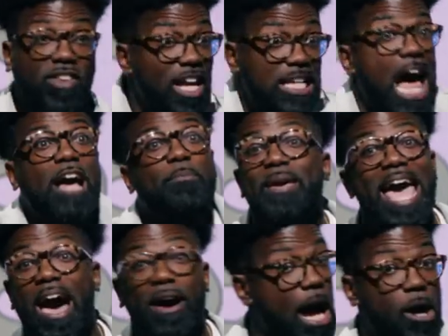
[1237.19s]
They knocked me
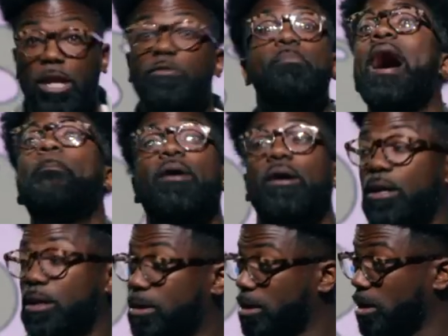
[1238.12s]
out. I don't even remember.
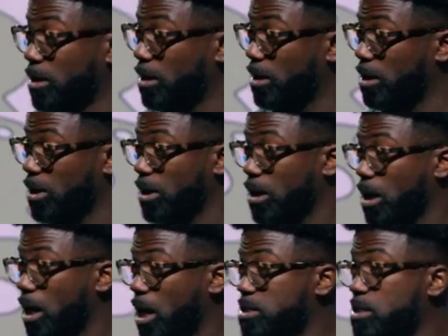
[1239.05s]

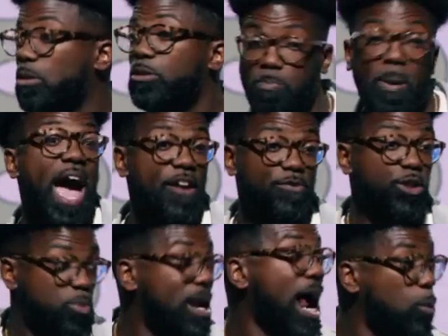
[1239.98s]
He said, it was painful is
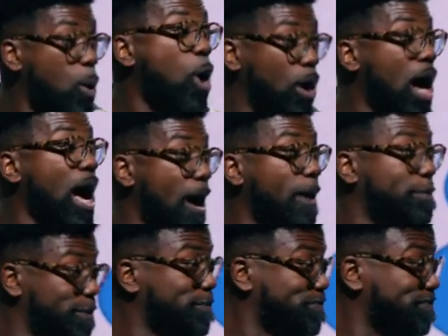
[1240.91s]
when I woke
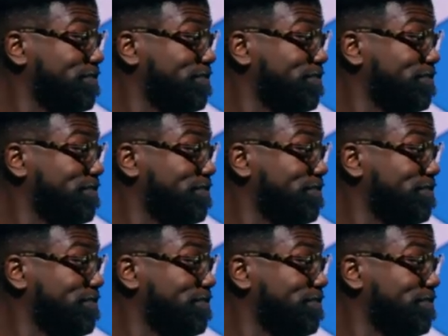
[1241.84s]
up.